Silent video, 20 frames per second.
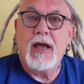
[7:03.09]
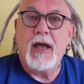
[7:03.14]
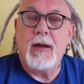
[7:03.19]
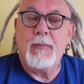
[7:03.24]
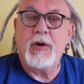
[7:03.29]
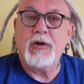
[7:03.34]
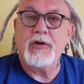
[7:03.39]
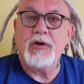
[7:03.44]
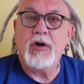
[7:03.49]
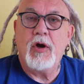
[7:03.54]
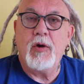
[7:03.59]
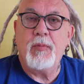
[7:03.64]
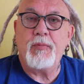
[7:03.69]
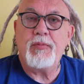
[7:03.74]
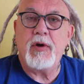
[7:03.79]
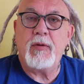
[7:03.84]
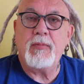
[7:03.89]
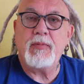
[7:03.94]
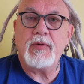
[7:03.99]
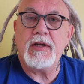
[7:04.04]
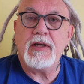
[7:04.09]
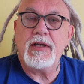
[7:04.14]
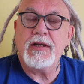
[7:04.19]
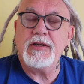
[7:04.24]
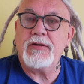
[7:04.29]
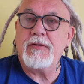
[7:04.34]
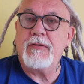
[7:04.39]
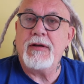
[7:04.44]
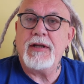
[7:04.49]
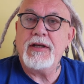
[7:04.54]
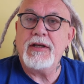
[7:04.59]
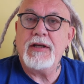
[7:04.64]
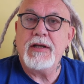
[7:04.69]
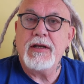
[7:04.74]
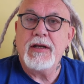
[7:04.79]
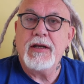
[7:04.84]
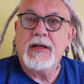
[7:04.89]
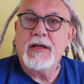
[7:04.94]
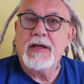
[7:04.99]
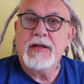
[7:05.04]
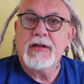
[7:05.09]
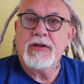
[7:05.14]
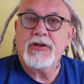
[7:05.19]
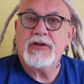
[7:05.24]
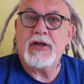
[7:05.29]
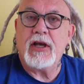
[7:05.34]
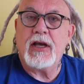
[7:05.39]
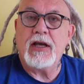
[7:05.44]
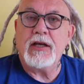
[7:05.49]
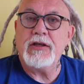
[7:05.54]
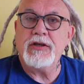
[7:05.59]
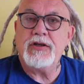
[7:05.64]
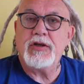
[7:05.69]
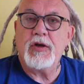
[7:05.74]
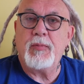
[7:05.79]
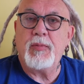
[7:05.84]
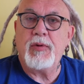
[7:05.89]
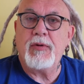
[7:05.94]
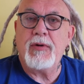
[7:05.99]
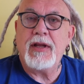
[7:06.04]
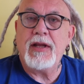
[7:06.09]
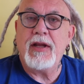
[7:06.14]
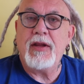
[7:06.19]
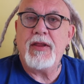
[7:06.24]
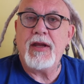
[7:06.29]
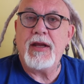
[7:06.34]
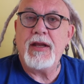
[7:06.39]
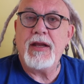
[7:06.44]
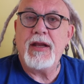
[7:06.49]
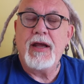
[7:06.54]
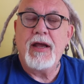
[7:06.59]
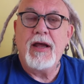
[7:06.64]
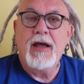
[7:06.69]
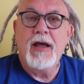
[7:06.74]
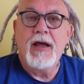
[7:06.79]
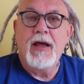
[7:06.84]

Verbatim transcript: I'm on your property? Is there any signs up or anything?